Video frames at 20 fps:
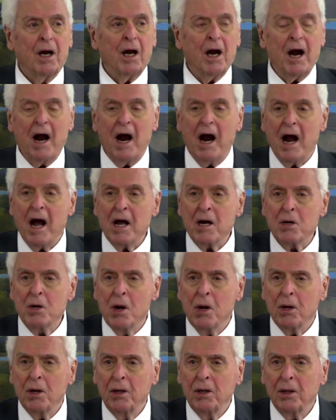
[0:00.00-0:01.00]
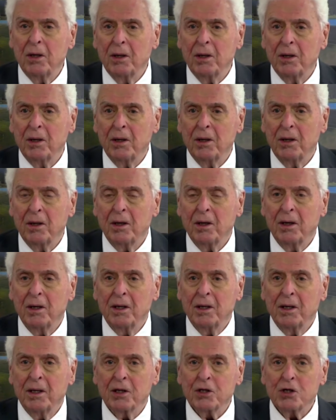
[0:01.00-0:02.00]
And
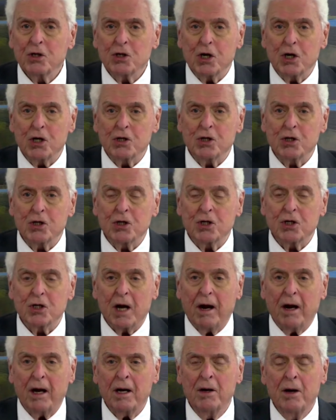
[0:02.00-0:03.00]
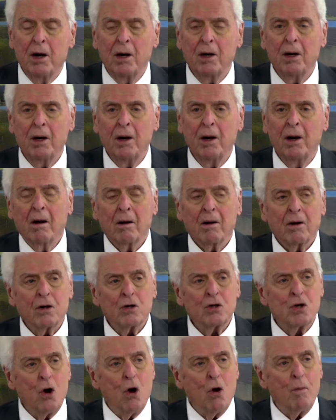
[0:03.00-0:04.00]
Jesus said,
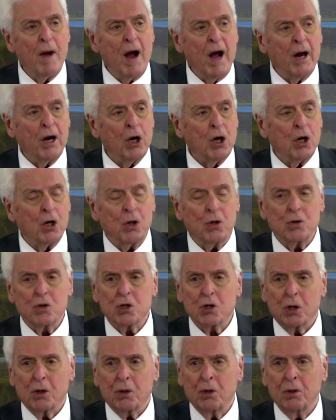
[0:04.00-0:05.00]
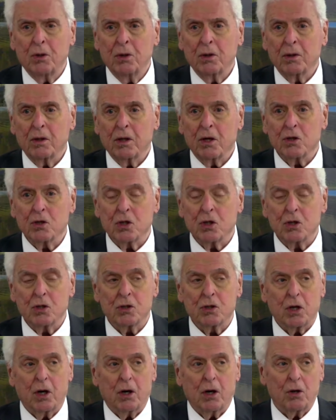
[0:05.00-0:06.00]
does no man accuse you? And she
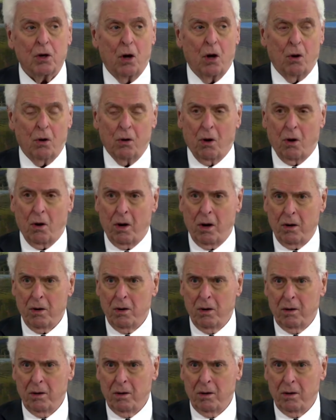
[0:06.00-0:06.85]
said, no, Lord.